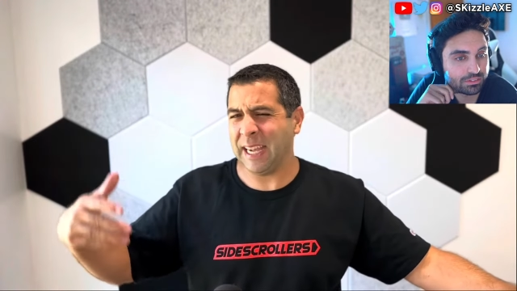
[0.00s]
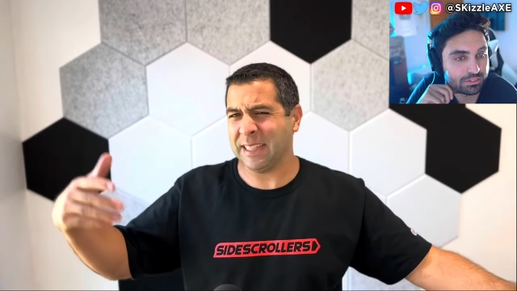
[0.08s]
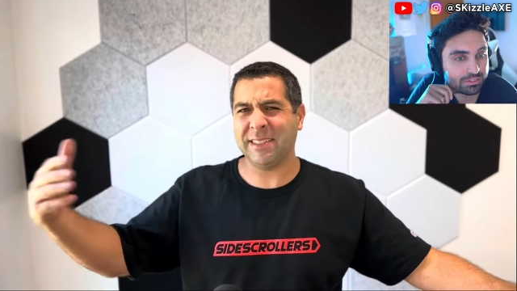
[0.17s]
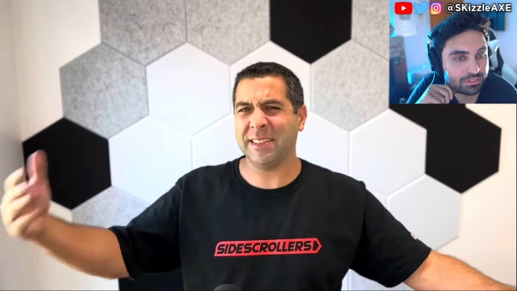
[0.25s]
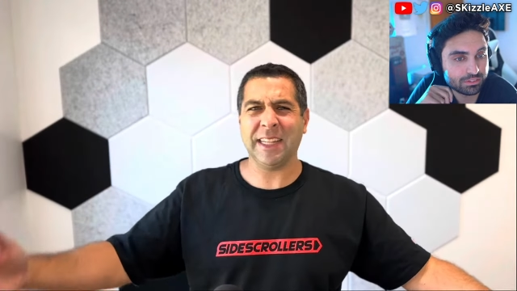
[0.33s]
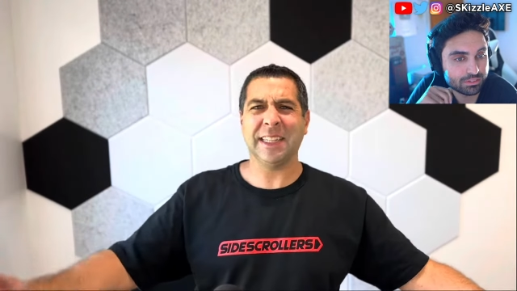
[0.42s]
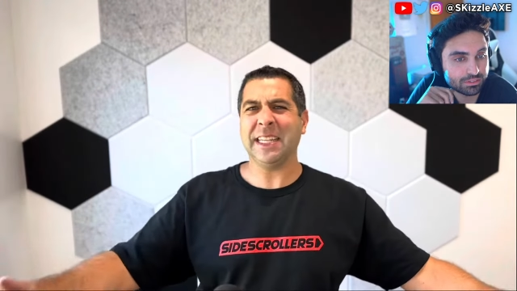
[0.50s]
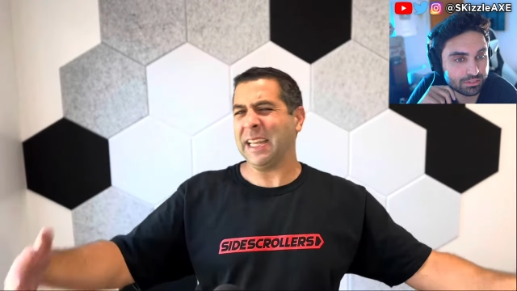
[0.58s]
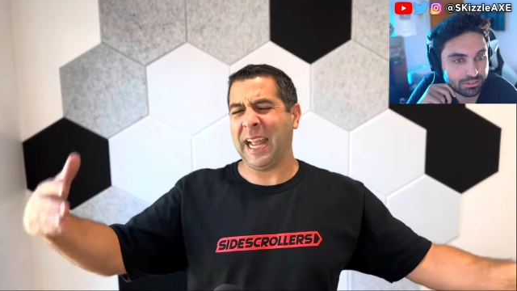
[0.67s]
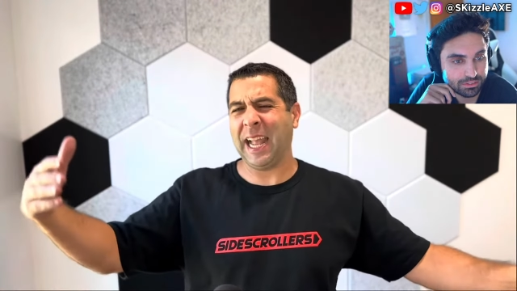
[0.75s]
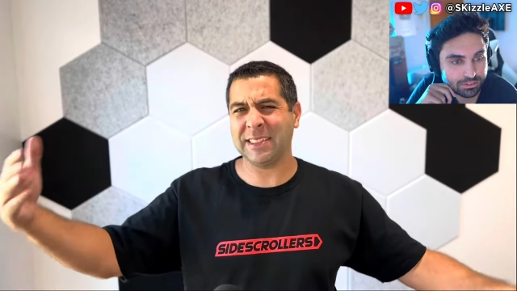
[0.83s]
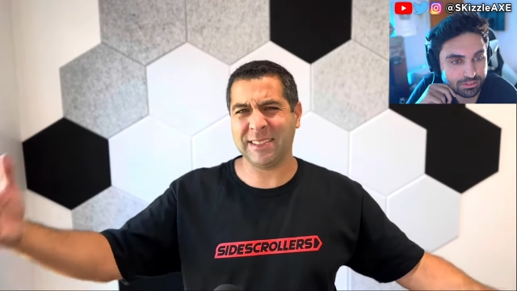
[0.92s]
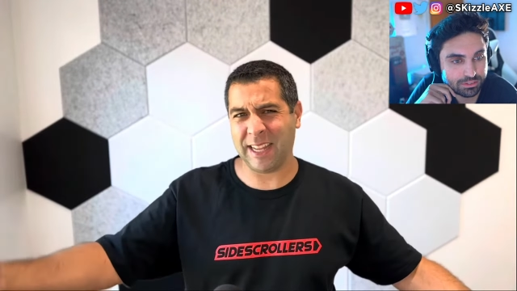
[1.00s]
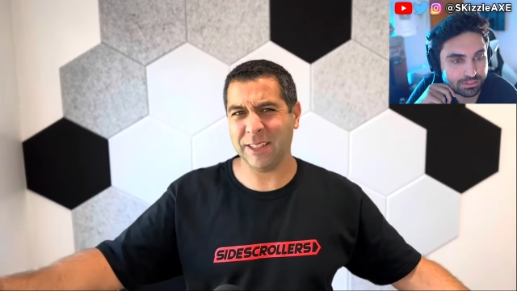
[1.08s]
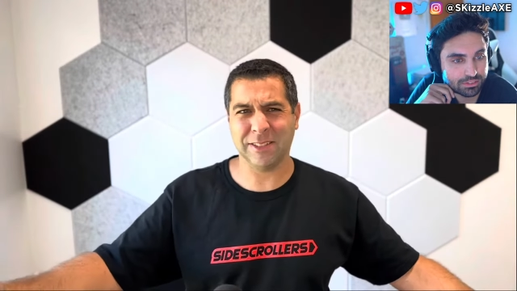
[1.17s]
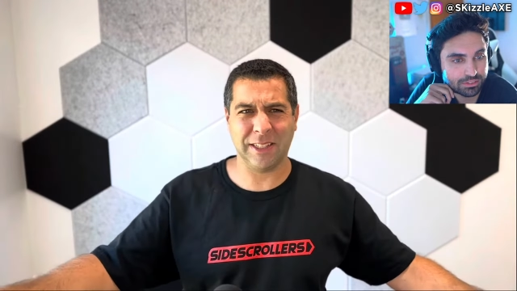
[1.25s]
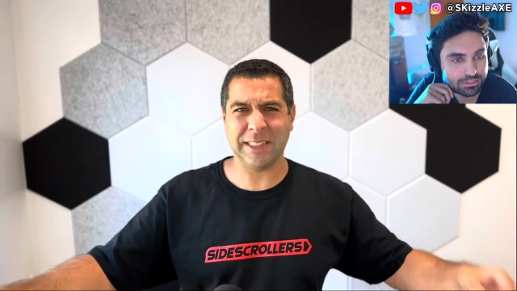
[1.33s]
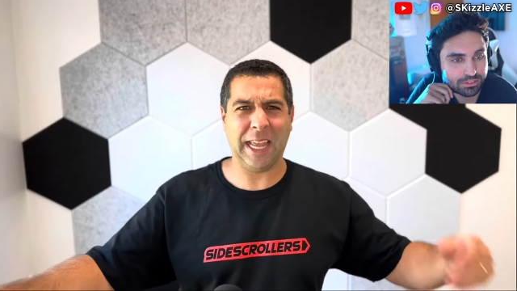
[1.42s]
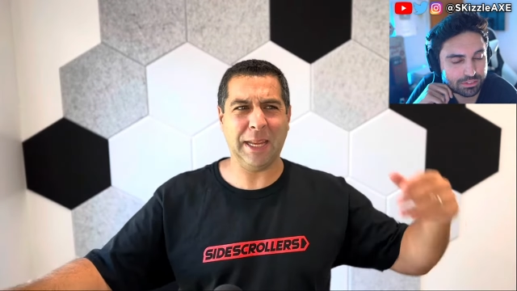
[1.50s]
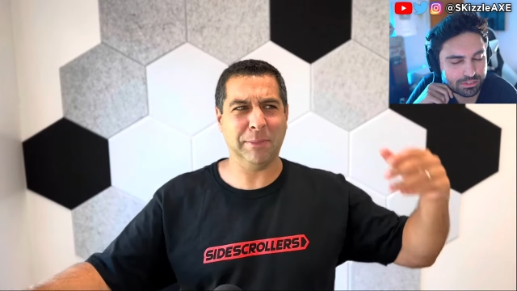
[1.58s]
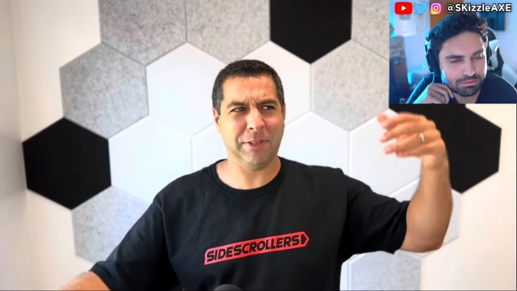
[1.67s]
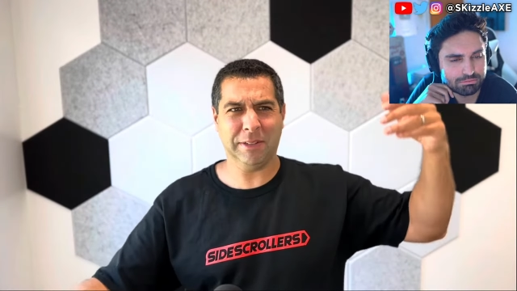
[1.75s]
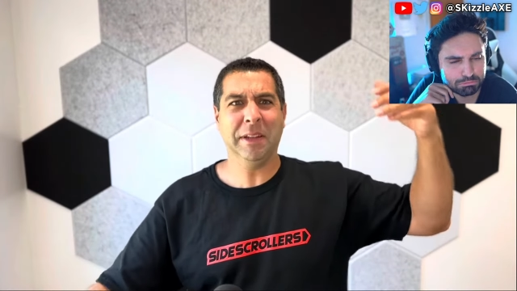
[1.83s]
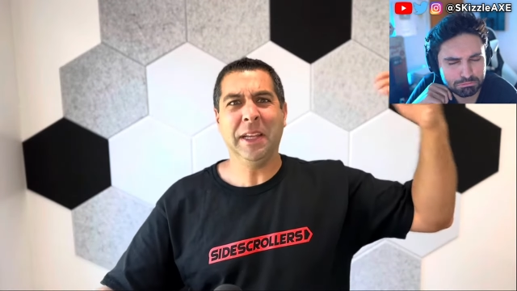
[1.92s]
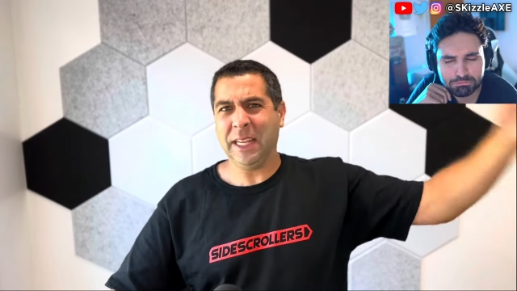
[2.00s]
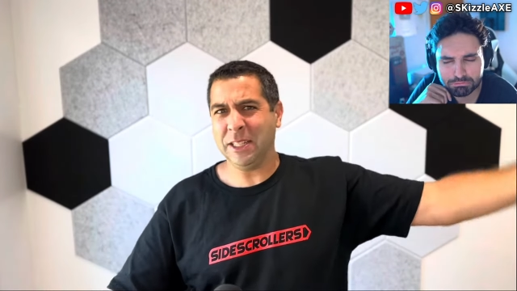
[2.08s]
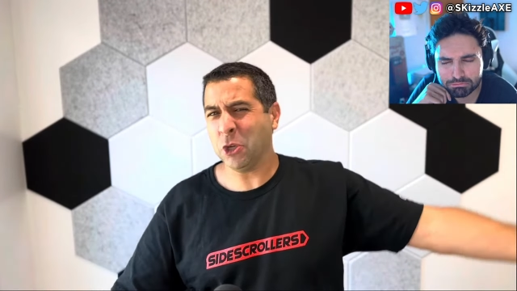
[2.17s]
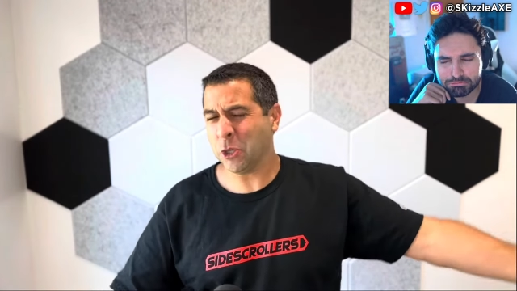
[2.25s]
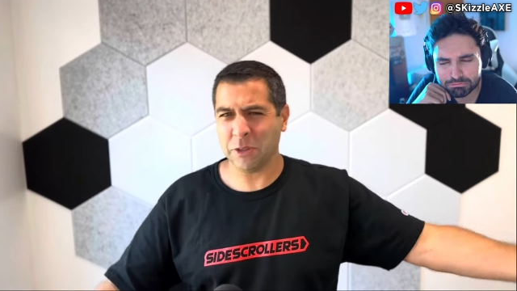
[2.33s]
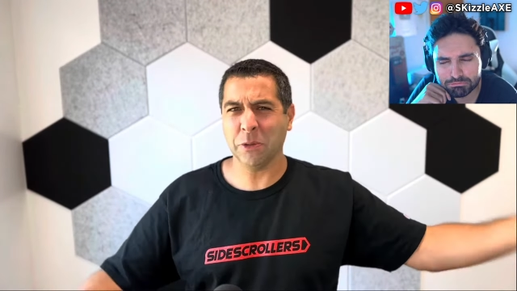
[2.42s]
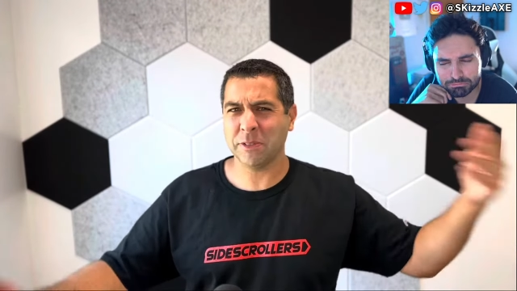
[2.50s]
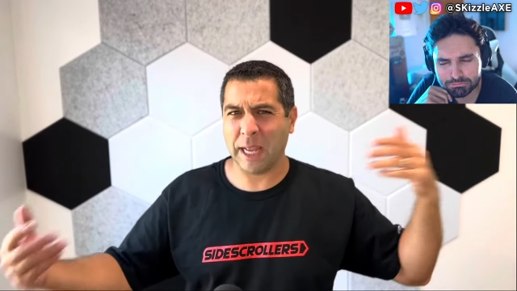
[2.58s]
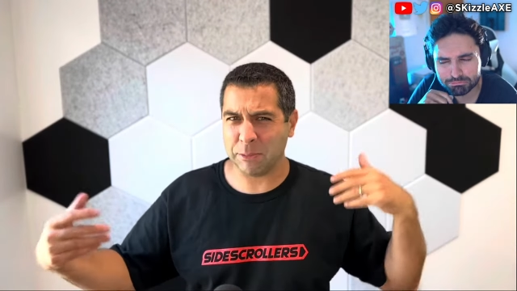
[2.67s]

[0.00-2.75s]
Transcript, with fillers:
Speaker 1: accidentally like had sales on games and took those